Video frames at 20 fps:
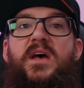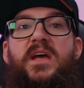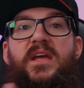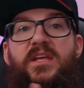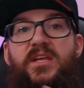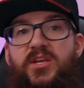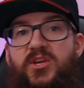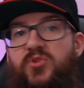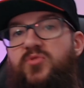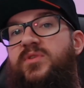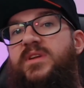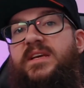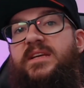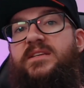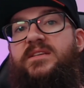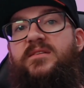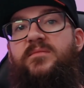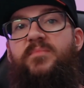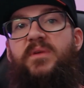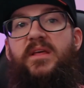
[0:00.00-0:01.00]
You need
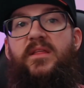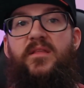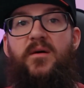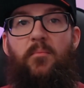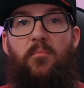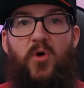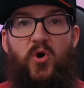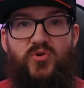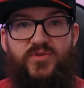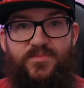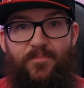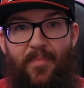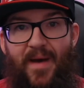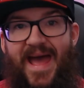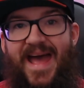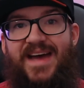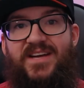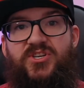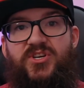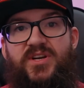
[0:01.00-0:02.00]
to be the most
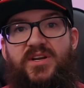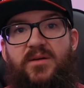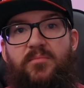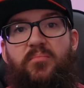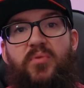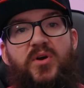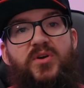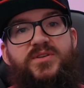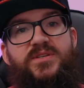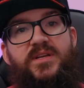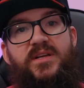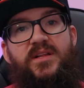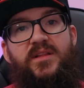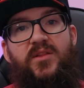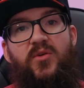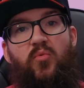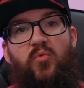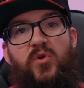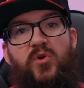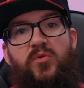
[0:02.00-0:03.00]
passionate person in
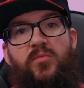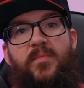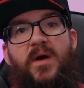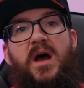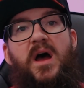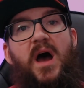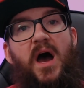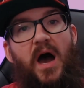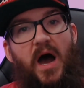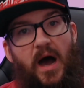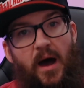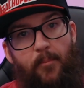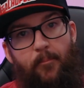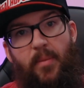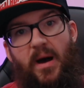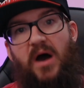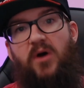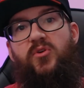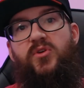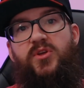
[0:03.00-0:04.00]
the room
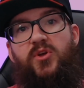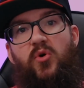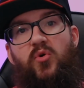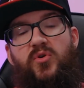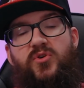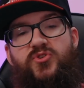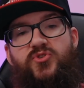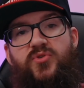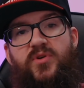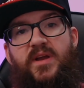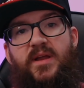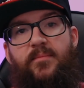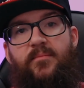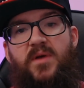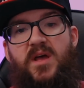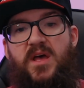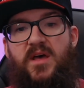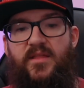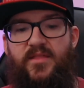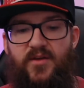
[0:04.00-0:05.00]
about your dream.
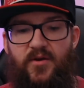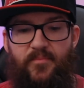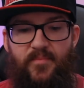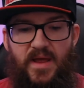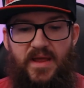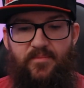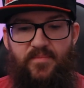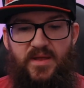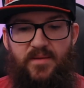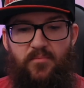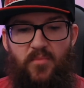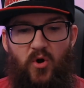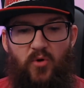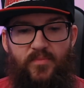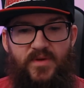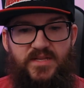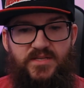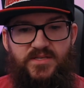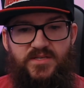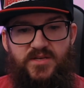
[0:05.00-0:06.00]
There may be
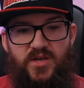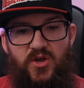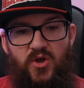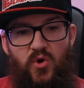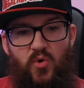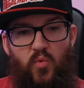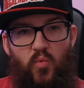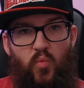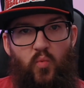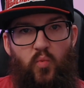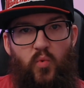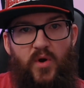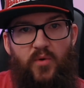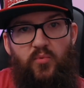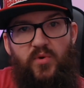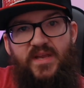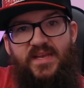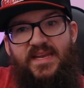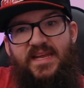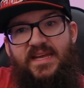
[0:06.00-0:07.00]
moments where
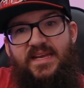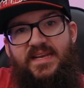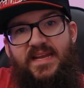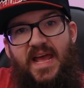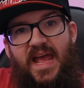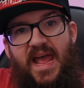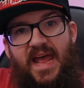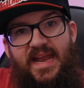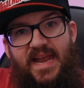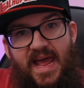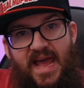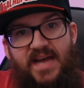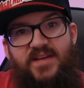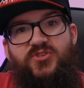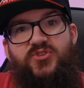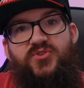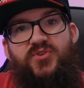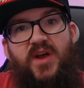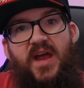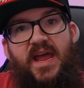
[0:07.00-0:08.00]
we need an
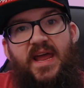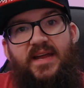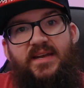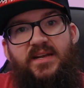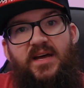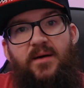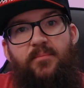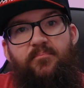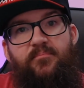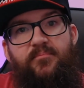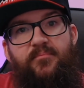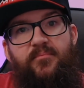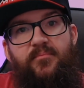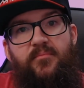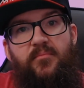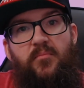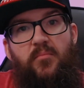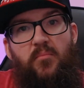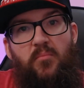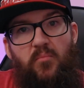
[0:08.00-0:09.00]
extra hand up
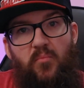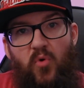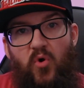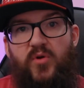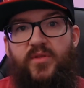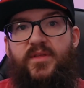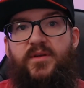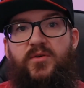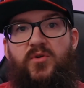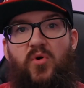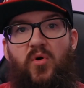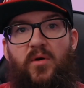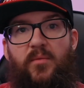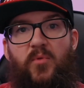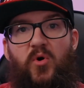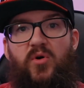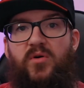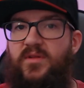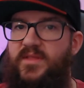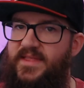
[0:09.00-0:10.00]
more than
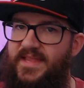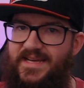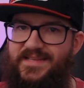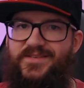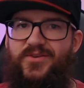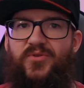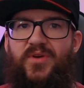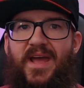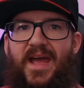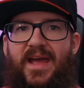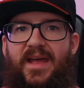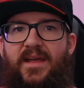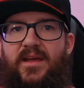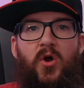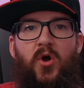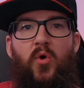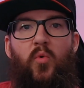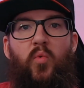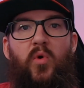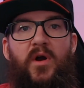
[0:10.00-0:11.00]
normal. That's okay.
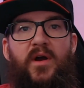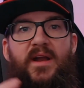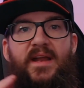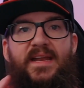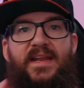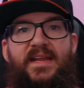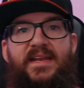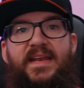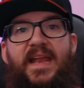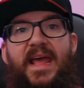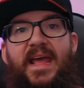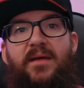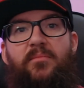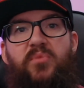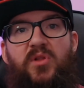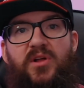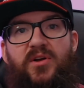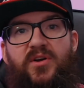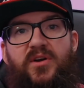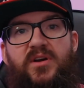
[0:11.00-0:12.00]
Where an enabler